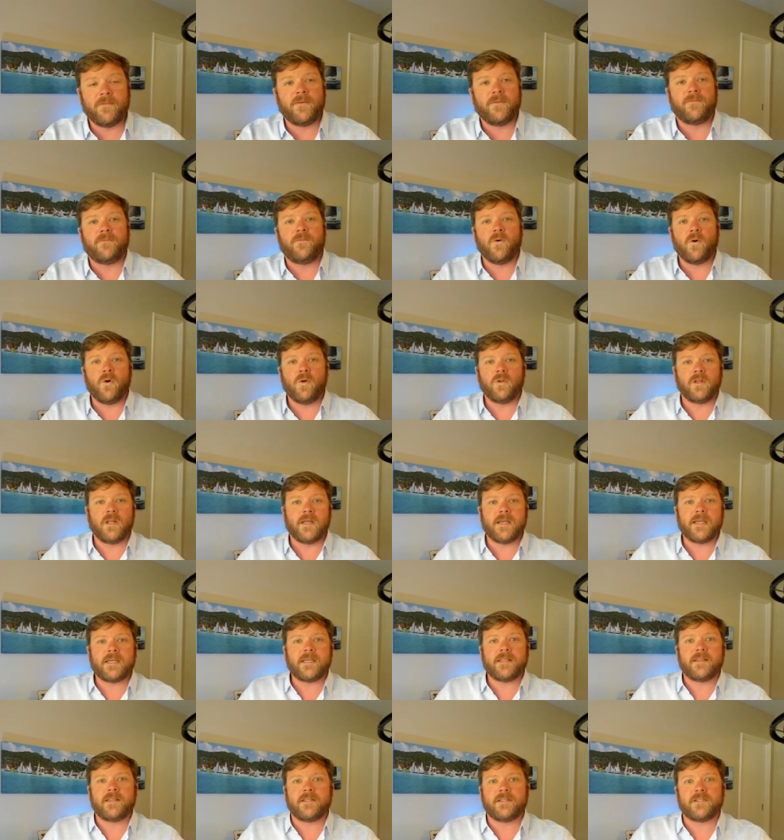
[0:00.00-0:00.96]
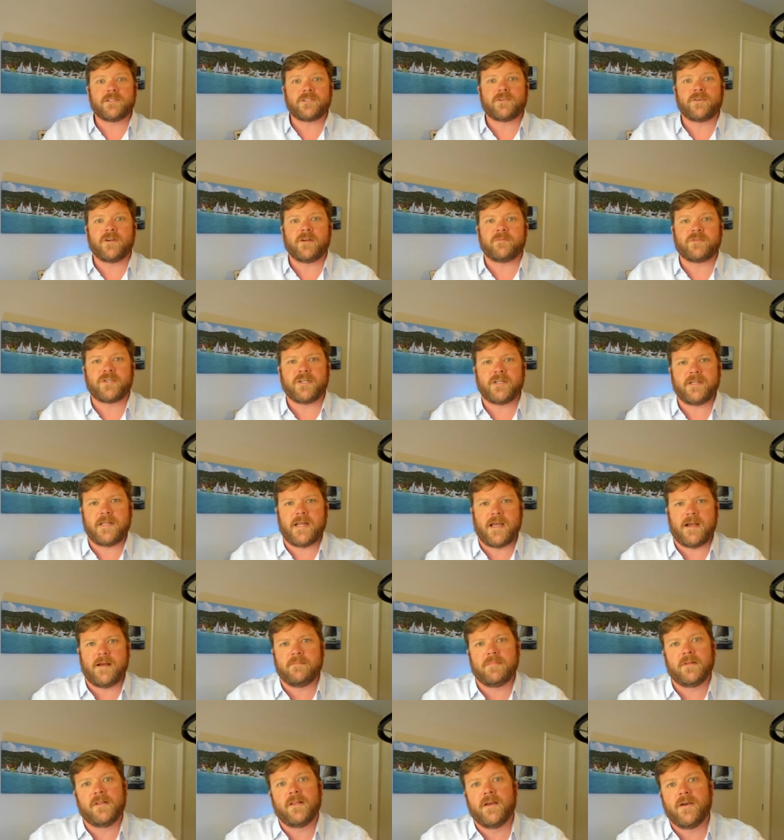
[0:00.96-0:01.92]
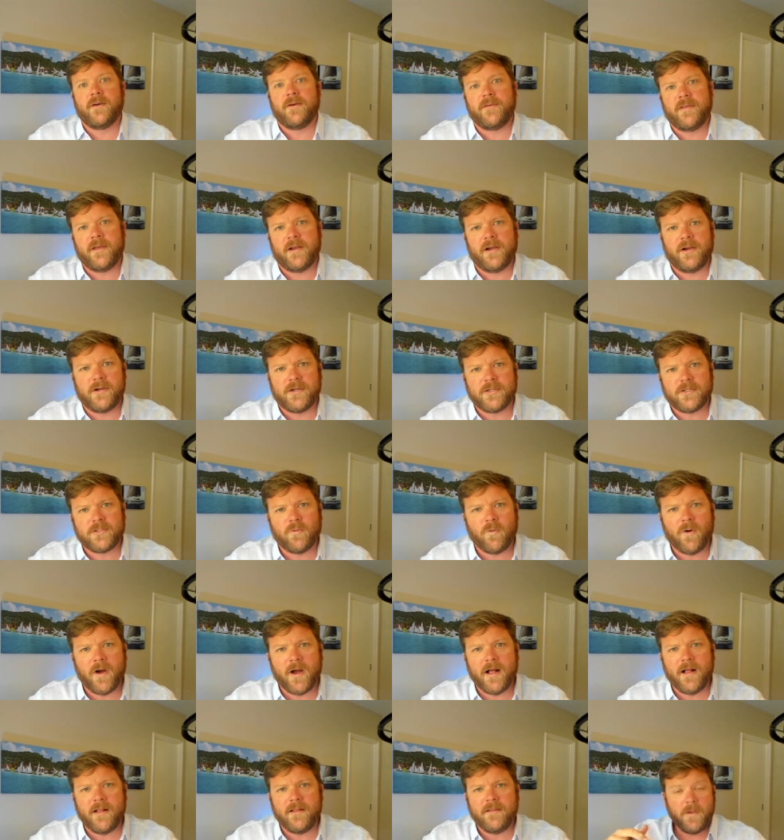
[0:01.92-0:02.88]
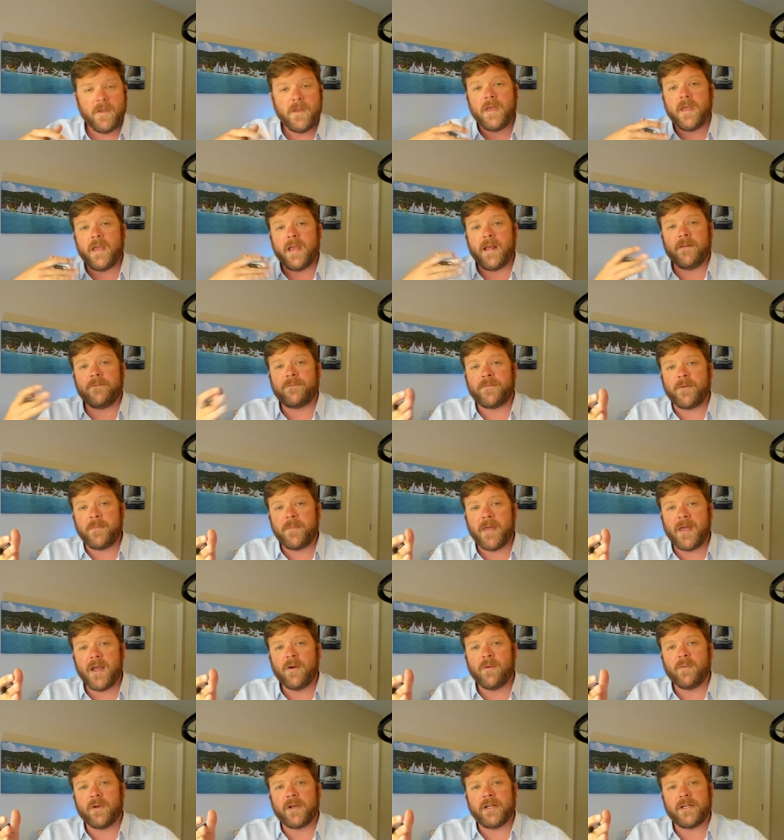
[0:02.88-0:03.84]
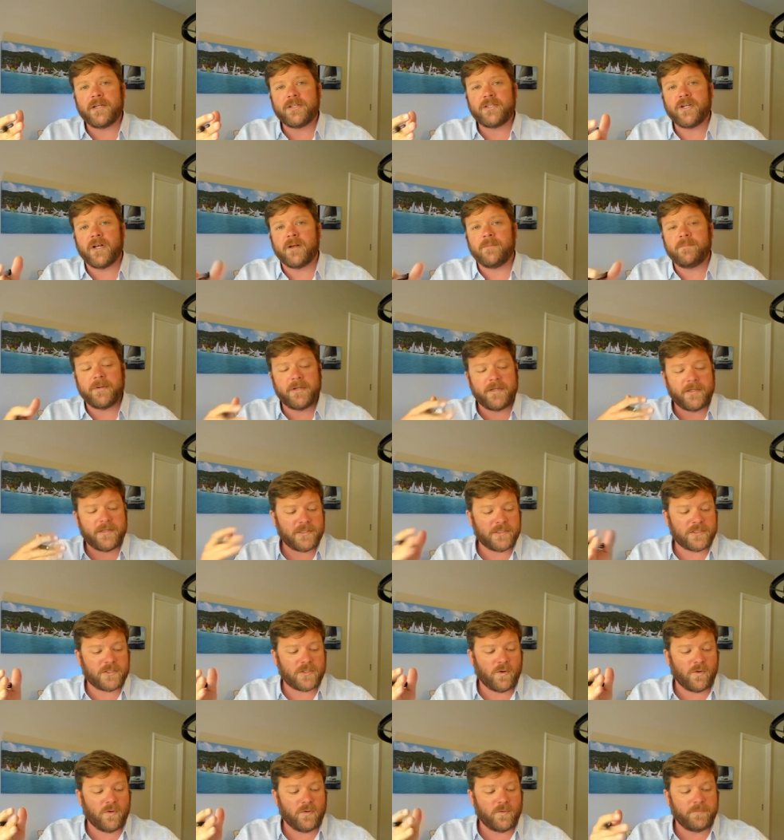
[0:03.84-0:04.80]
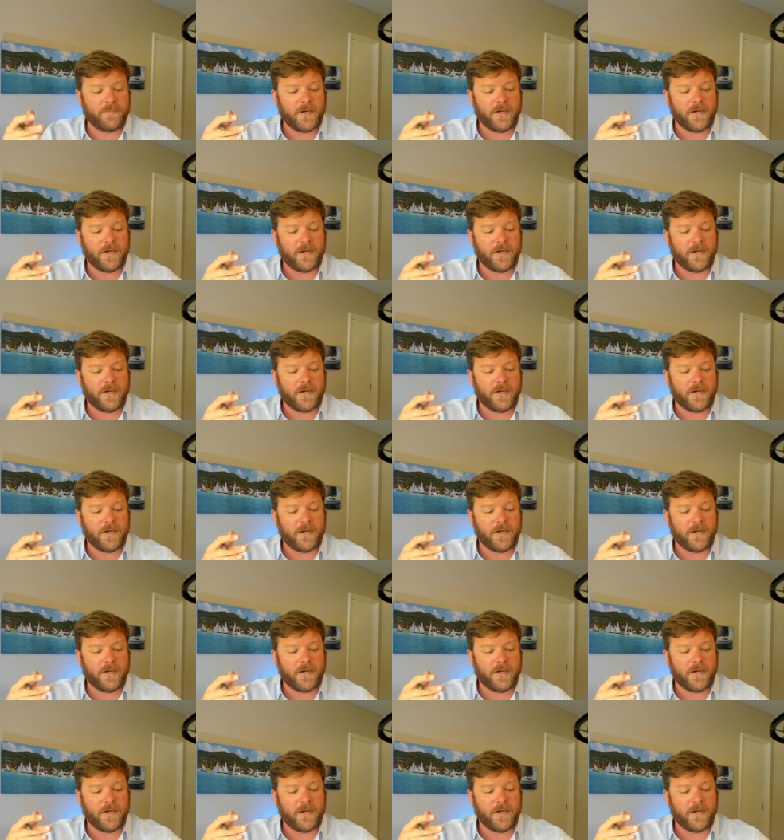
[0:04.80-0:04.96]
have the full link in the description down below there as well. And from there, we're going to jump into the sold